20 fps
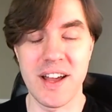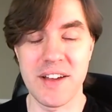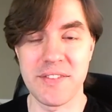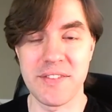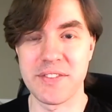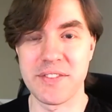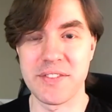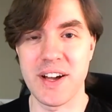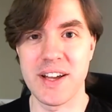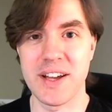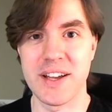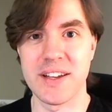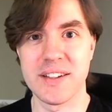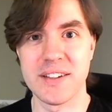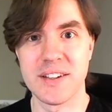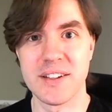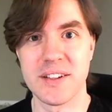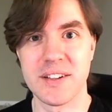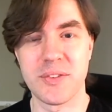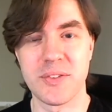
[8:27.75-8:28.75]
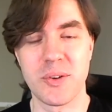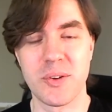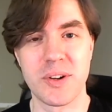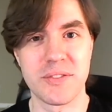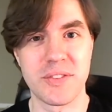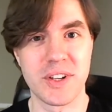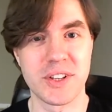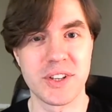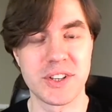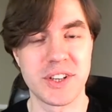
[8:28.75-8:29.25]
FFI a foreign
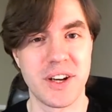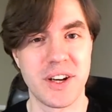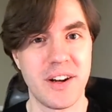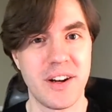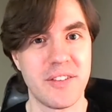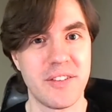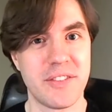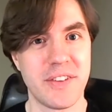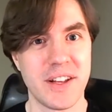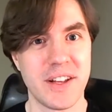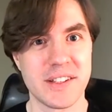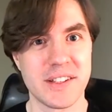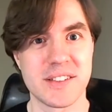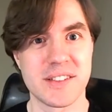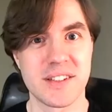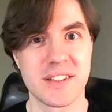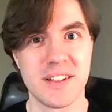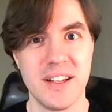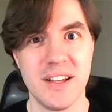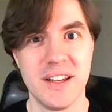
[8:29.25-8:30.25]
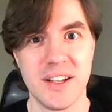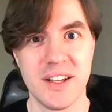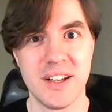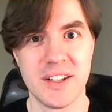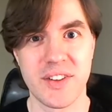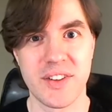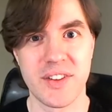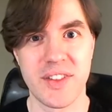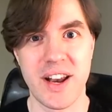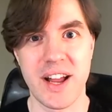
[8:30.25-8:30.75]
function interface,
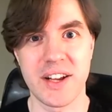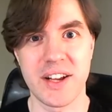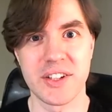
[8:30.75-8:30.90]
so oh, that yeah?